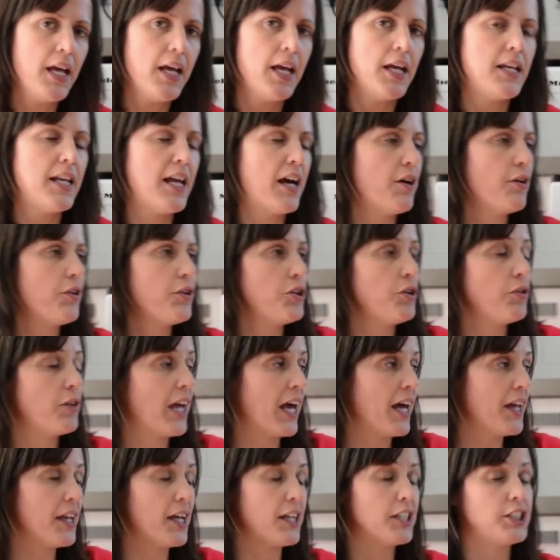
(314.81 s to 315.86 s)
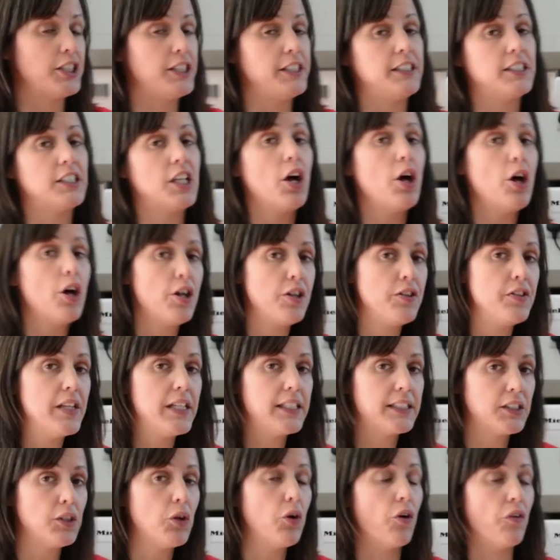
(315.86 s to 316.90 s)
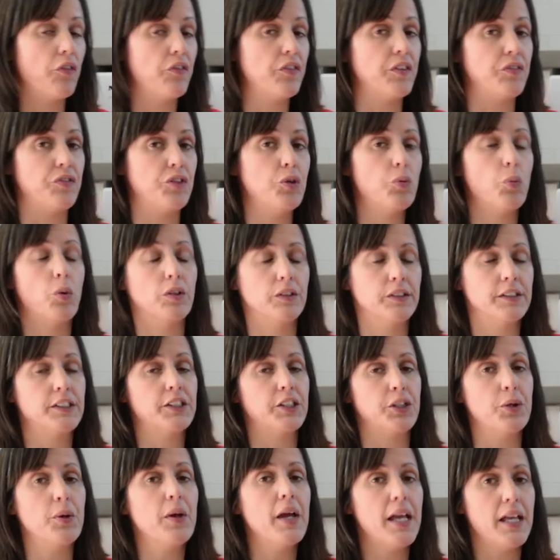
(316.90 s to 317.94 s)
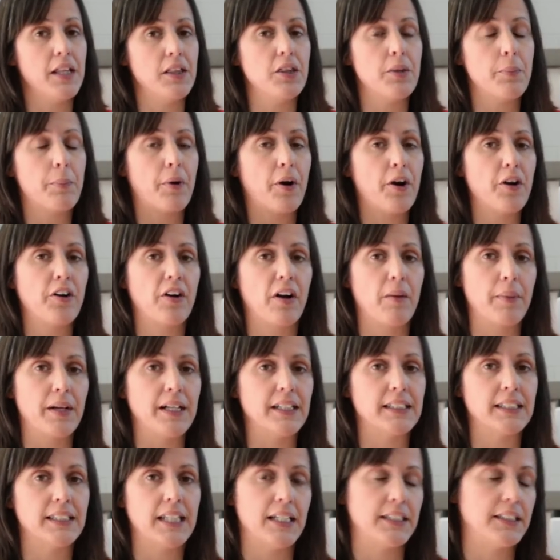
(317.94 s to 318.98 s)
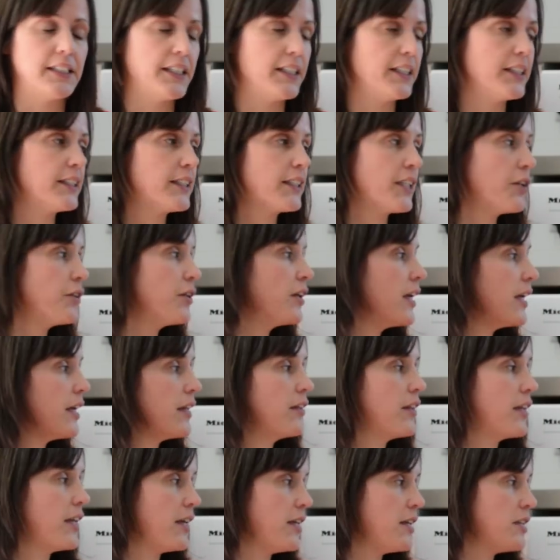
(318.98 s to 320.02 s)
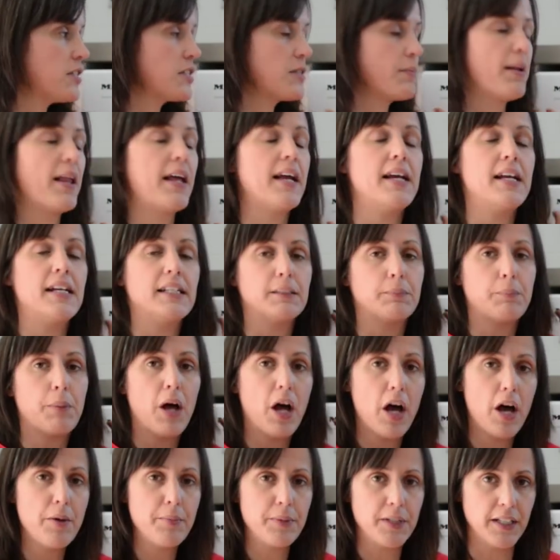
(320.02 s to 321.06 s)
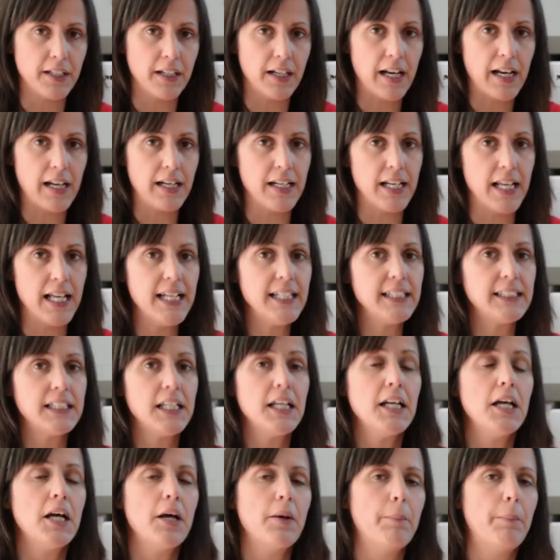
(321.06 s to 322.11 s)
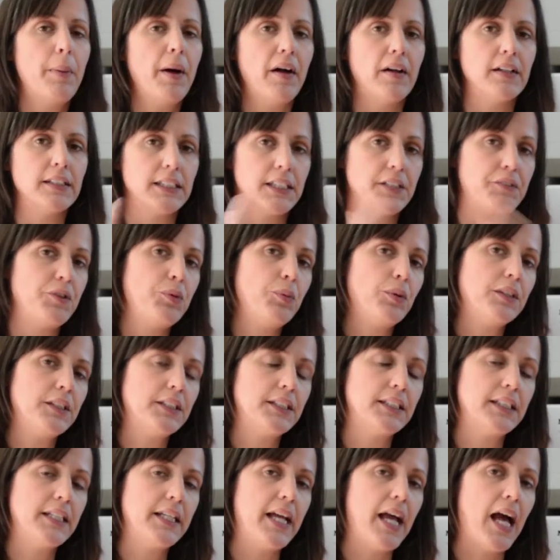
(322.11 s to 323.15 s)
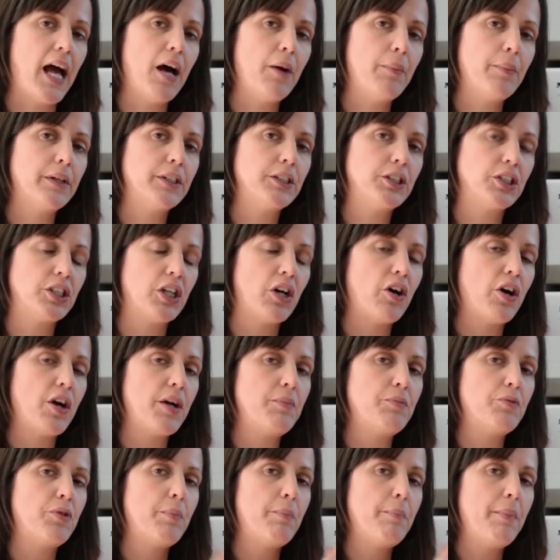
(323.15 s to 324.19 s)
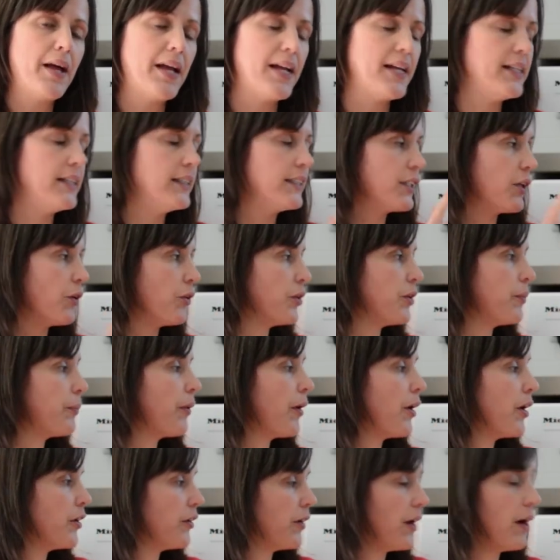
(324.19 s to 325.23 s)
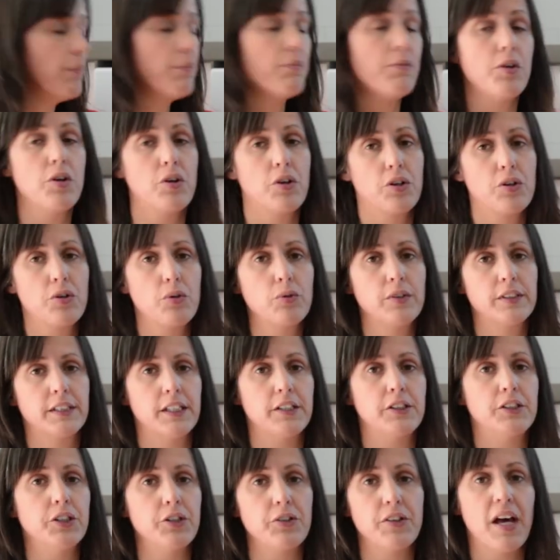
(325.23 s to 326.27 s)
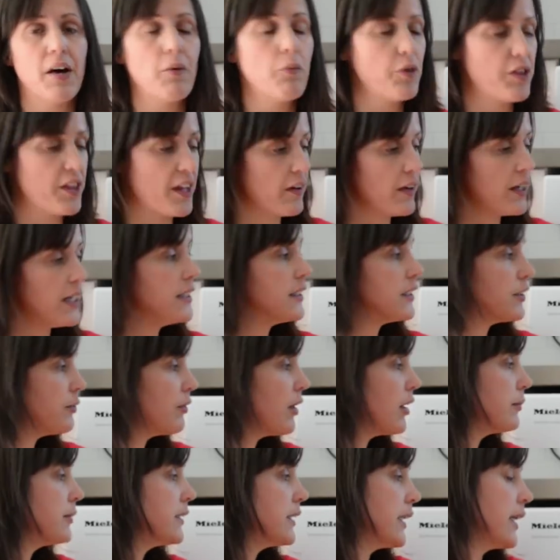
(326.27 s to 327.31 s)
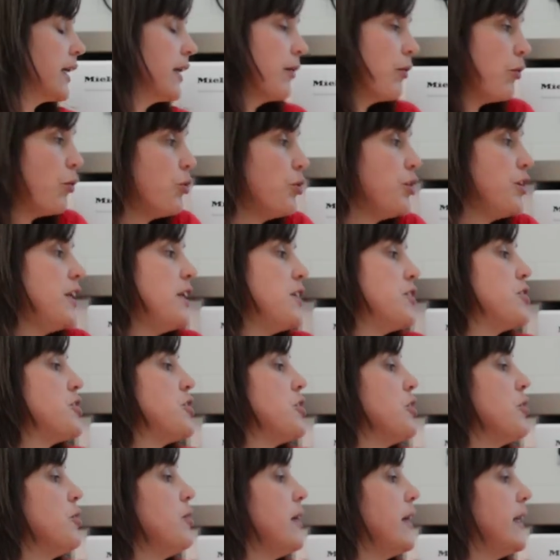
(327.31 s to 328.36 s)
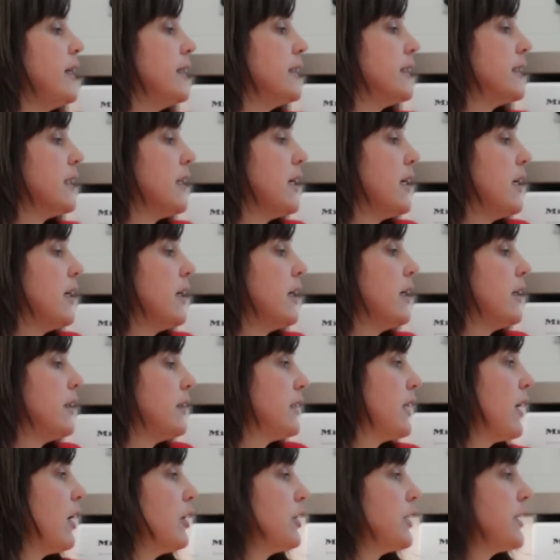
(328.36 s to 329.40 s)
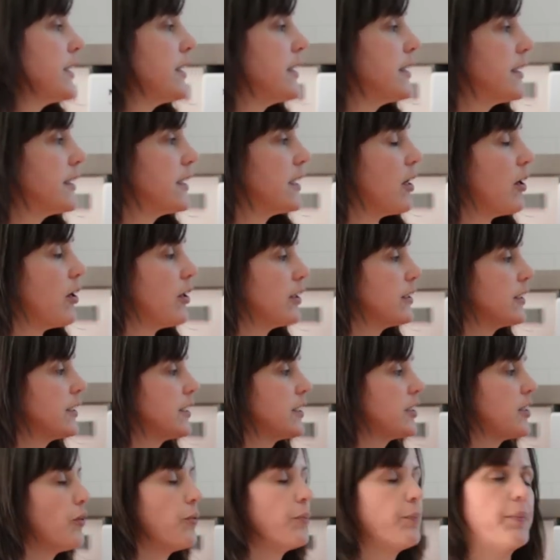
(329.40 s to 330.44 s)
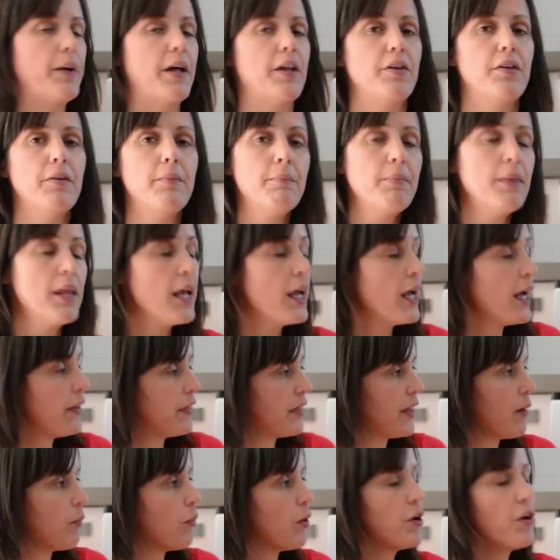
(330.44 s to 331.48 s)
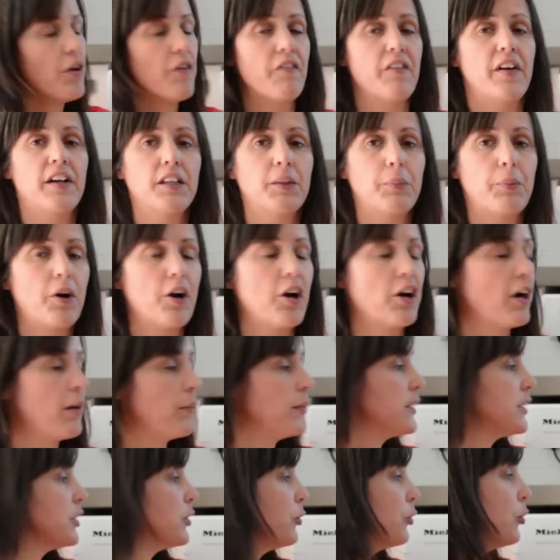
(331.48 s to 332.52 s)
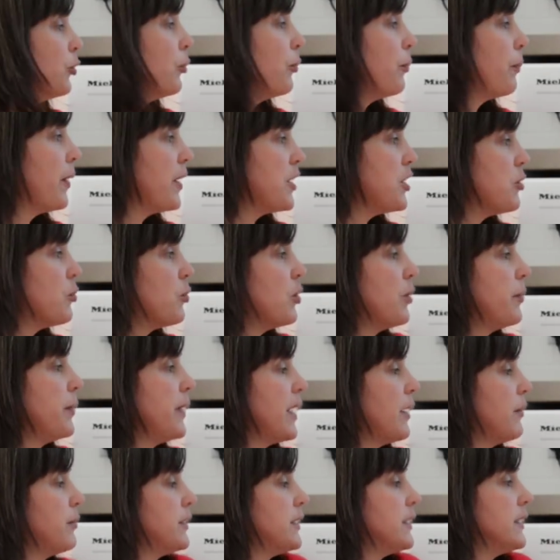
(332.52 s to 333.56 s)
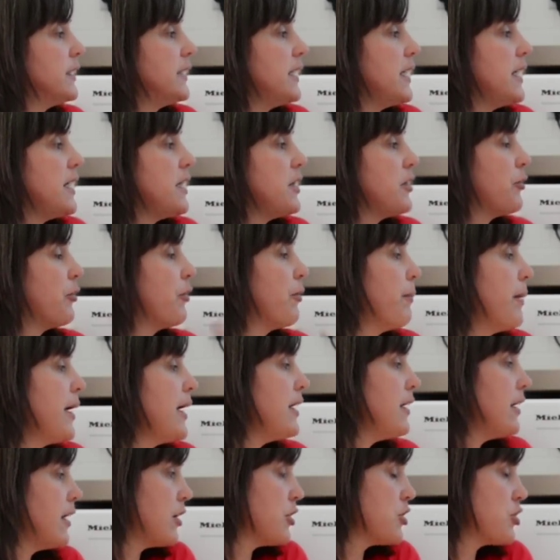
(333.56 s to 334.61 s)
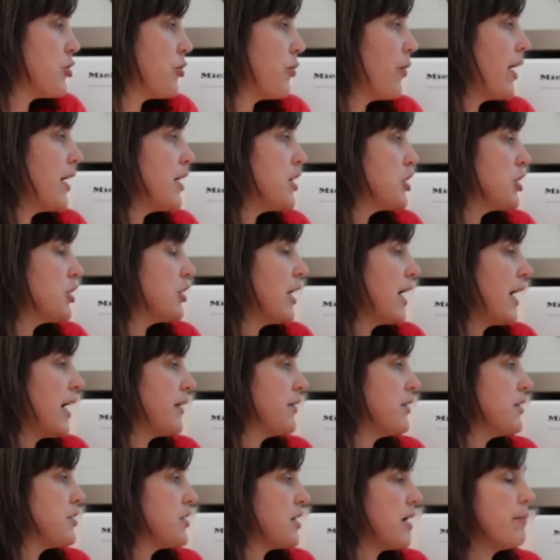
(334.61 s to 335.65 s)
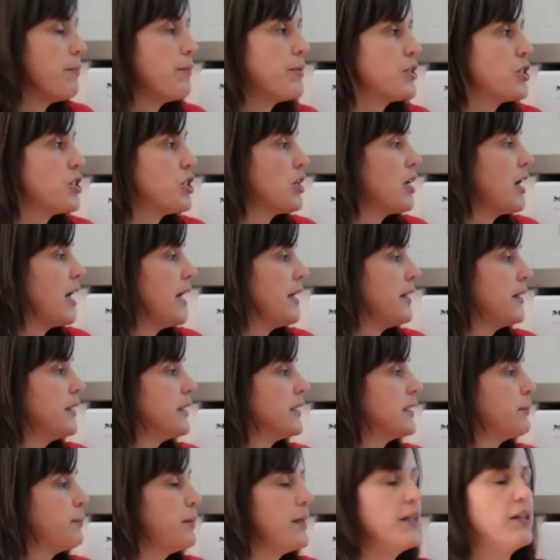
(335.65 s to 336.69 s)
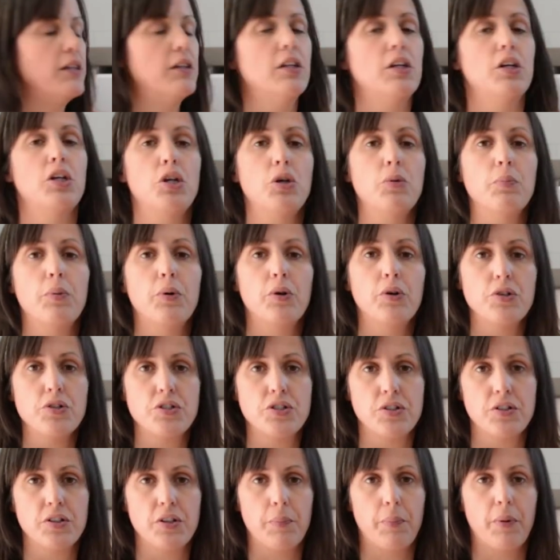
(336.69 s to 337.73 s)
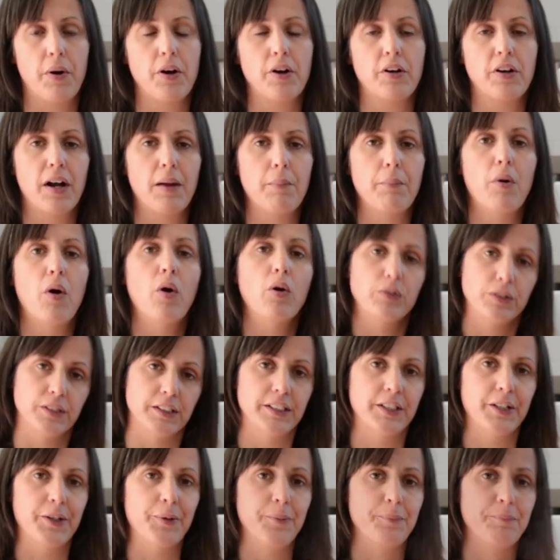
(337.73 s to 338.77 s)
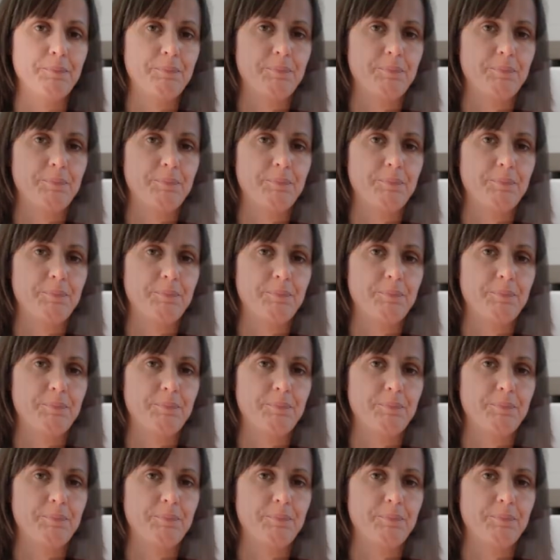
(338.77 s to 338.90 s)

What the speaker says: Now, you can actually turn this off if you want to in the programming settings so that the display is permanently lit. But if you want to see how much time remains on the program, you can also do that without interrupting it. All you need to do is touch the start-stop button. That won't affect the program at all, but you will be able to see the remaining duration and the temperature and the spin that you put the program onto.